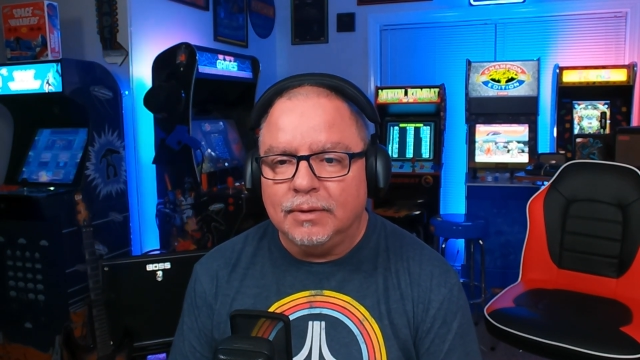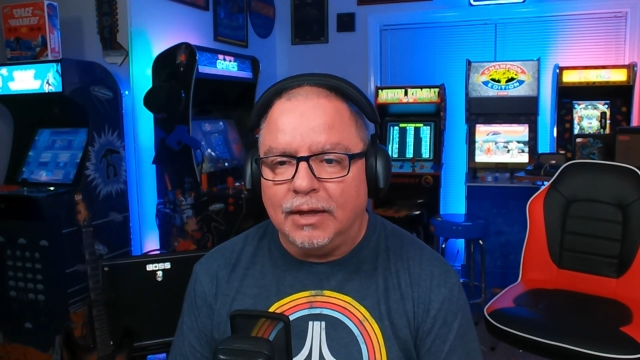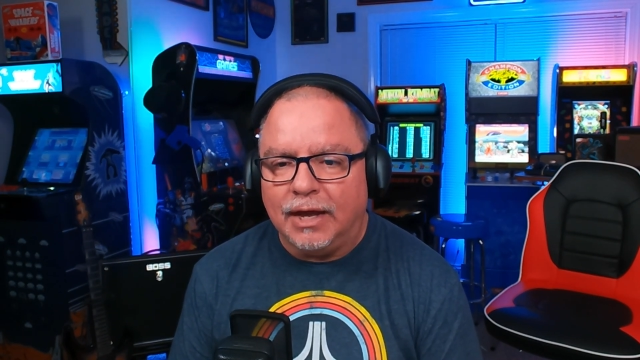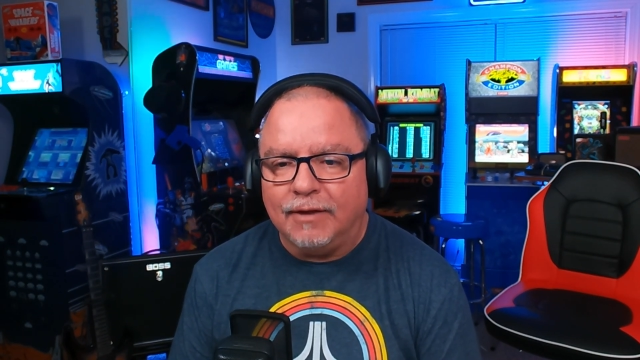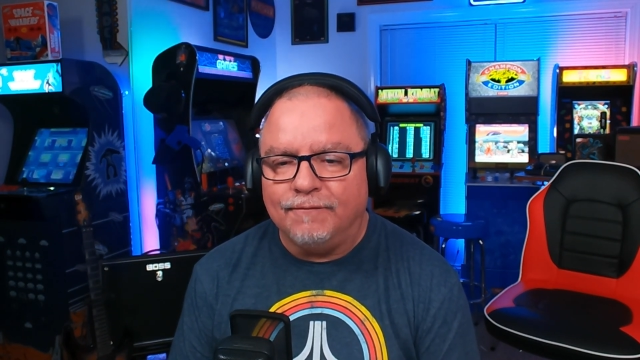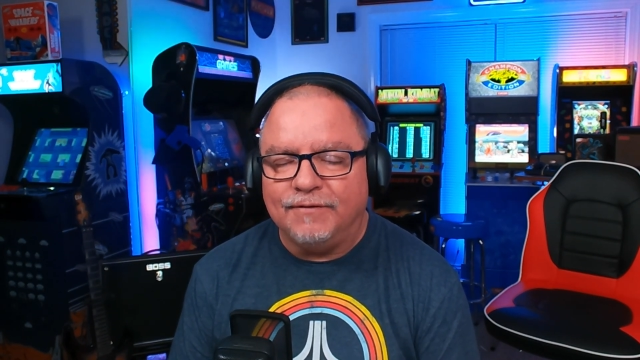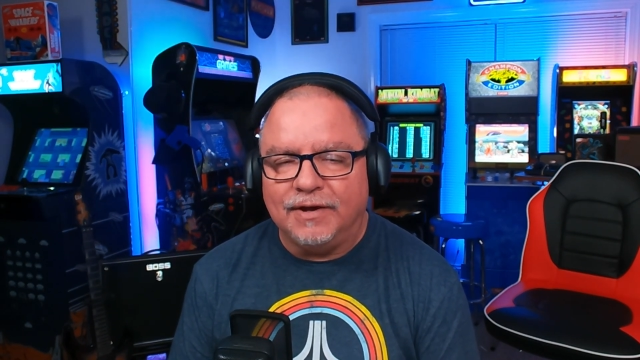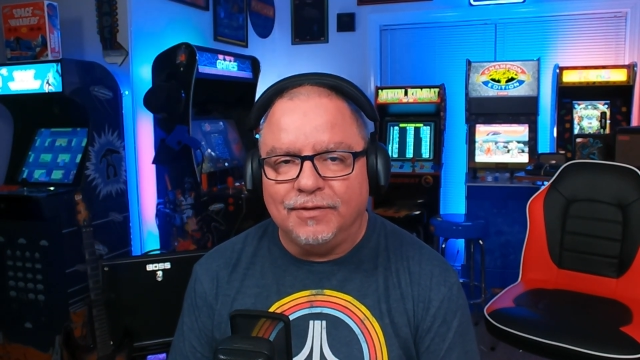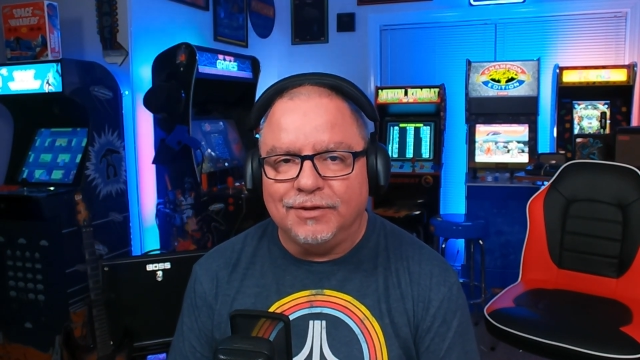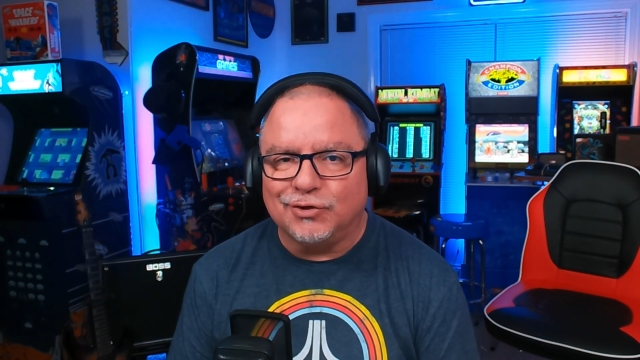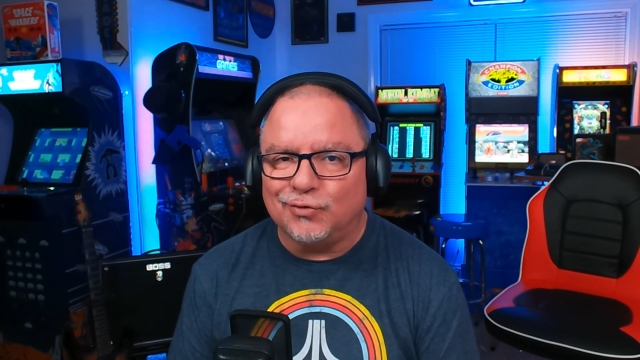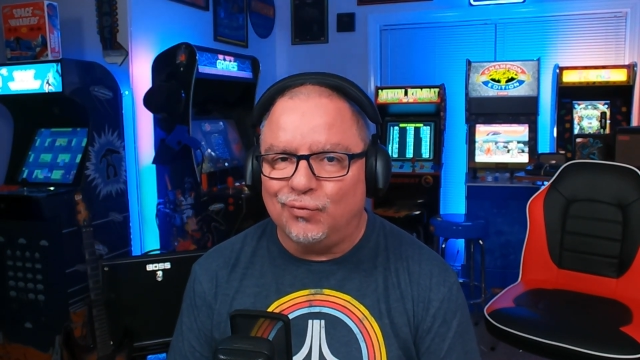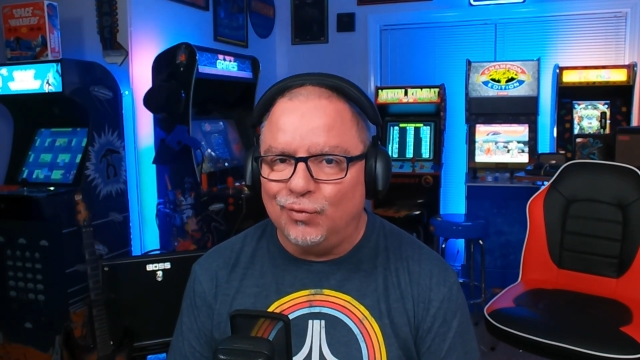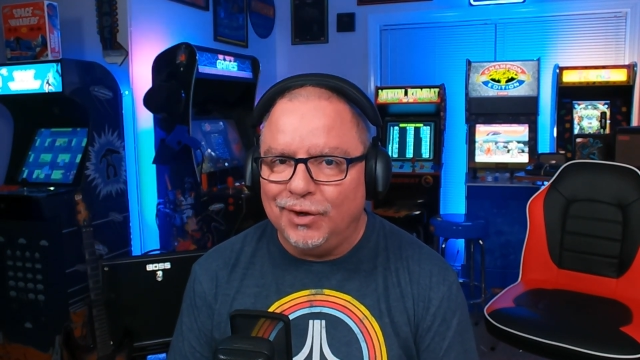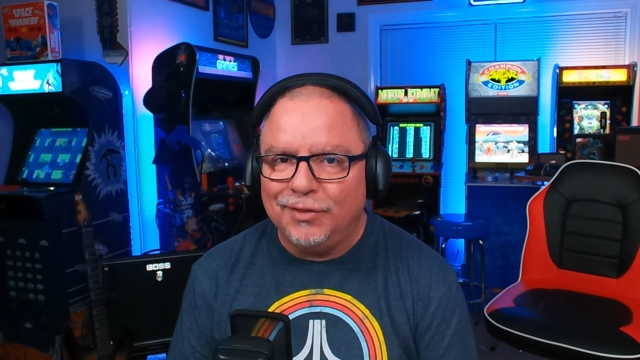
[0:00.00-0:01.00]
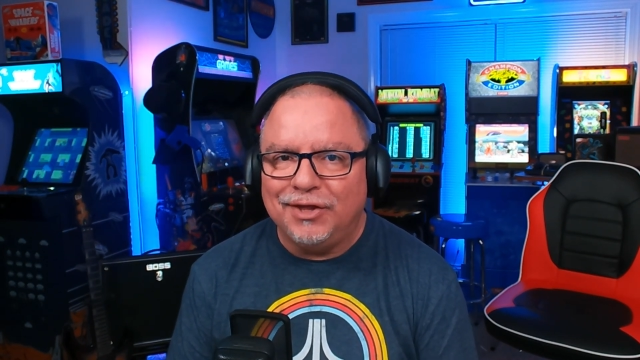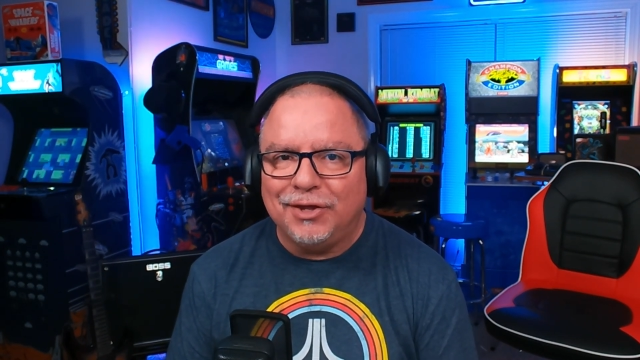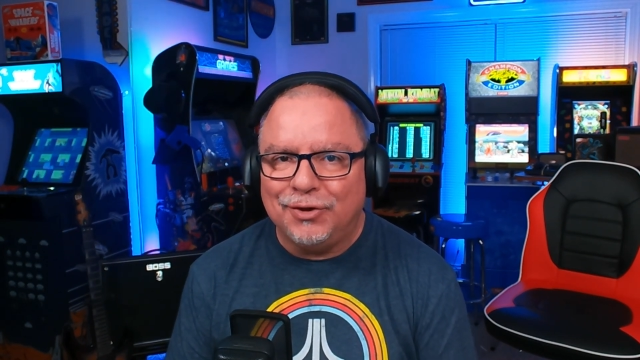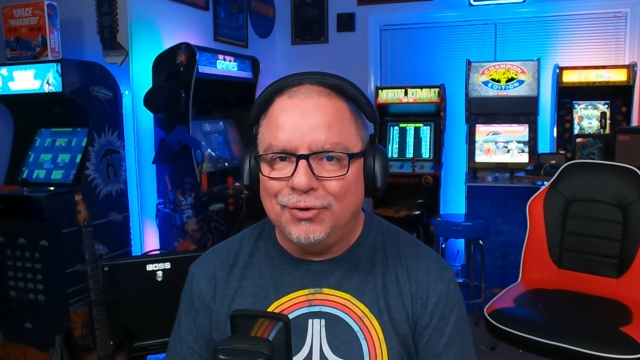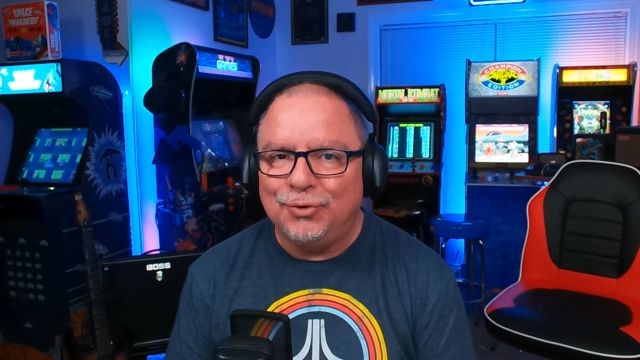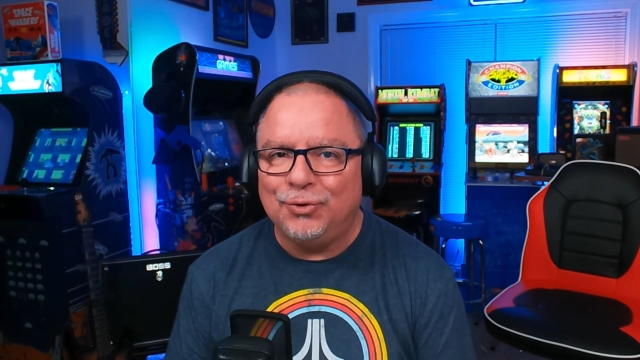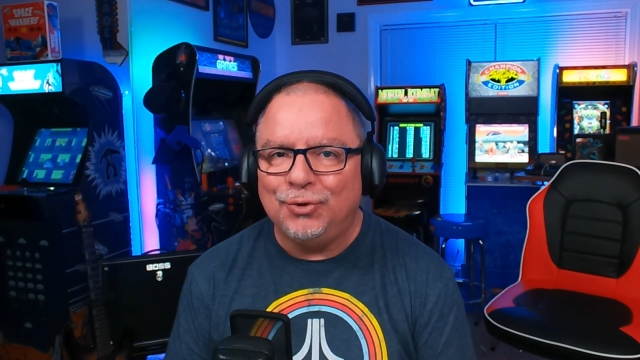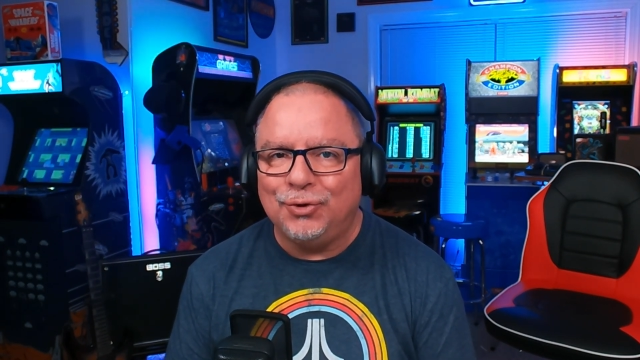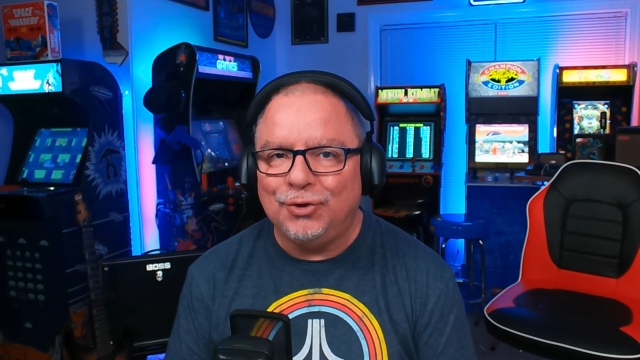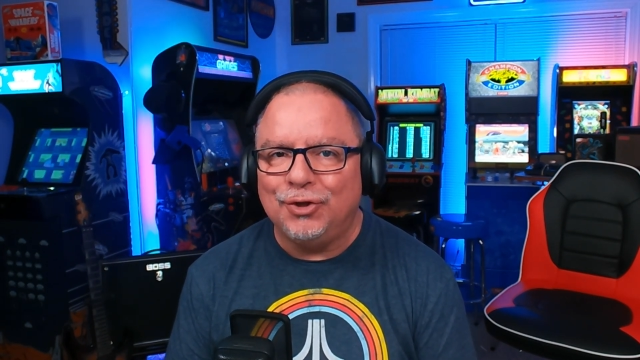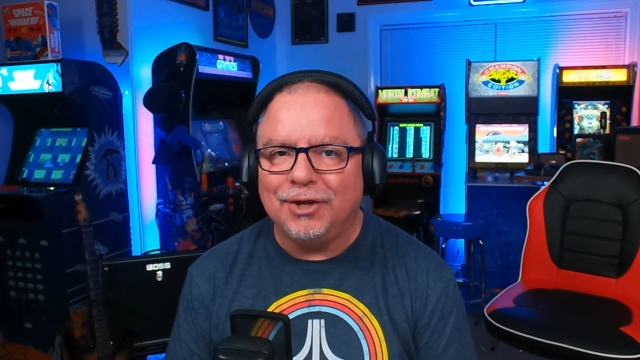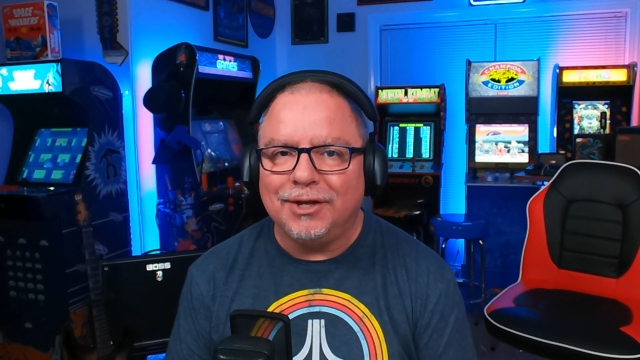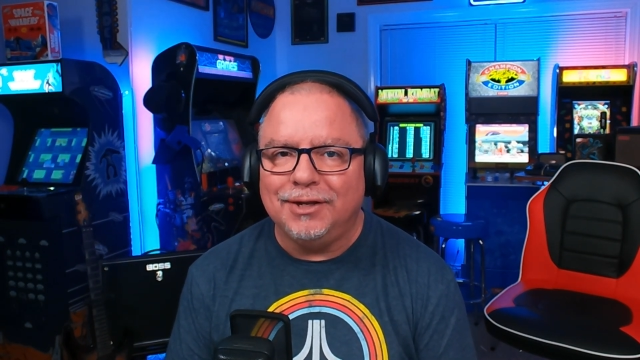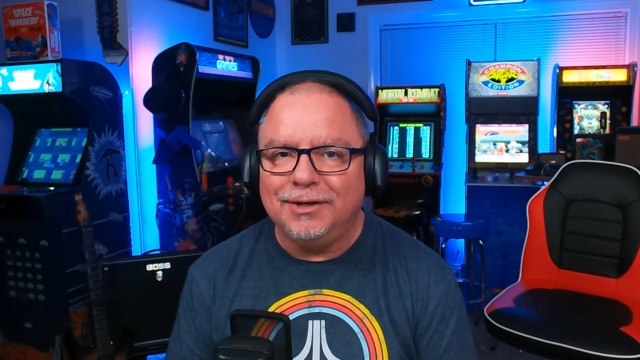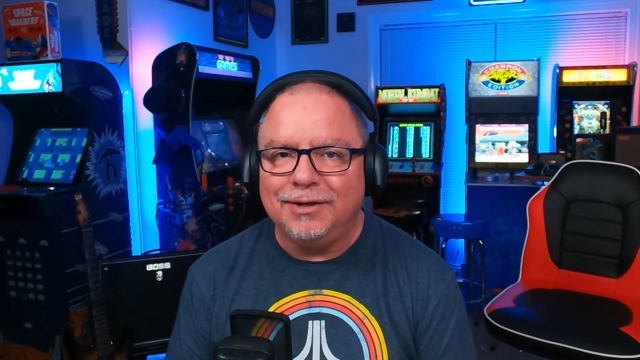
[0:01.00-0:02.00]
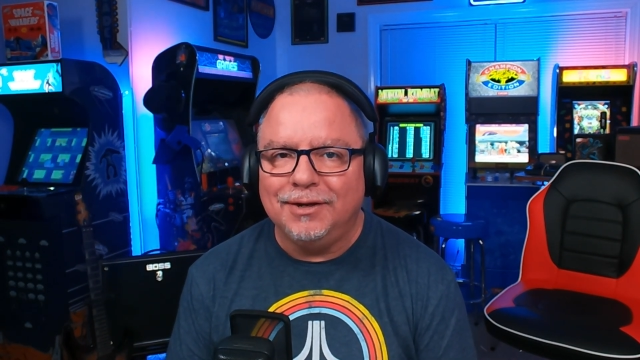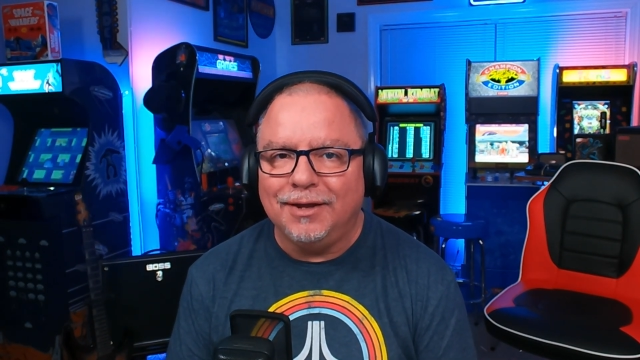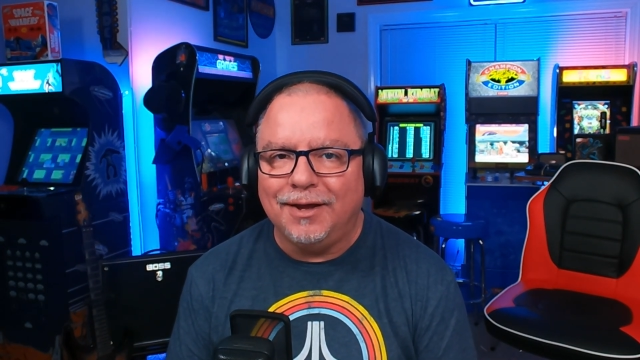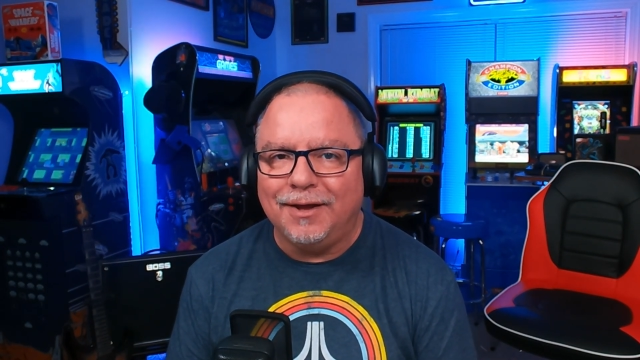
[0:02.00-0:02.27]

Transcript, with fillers: I found this really cool-looking